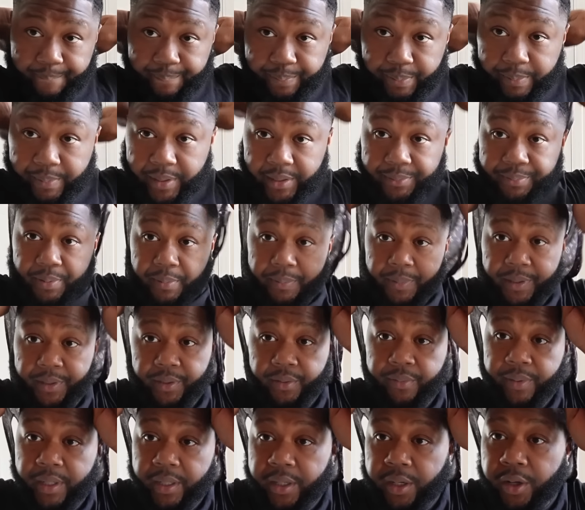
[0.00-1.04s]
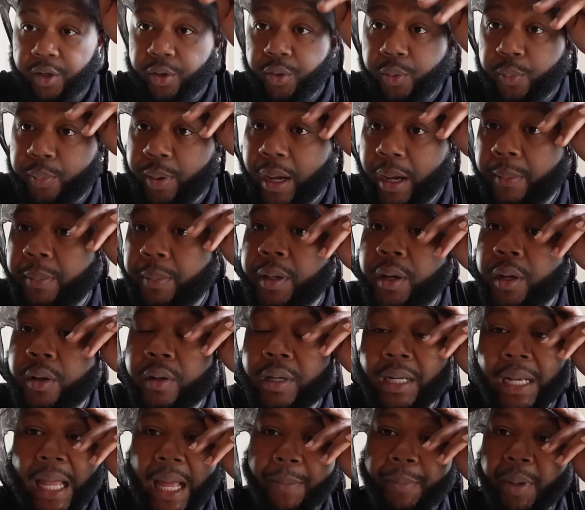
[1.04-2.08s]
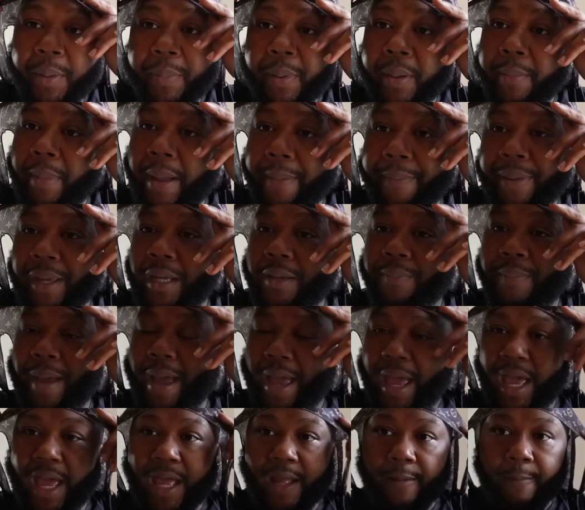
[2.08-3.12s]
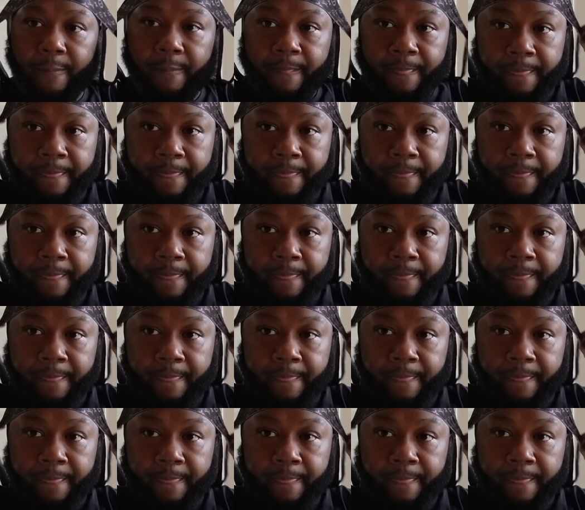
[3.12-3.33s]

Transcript: I'm gonna put my do-rag on. Probably go climb up in my bean bag.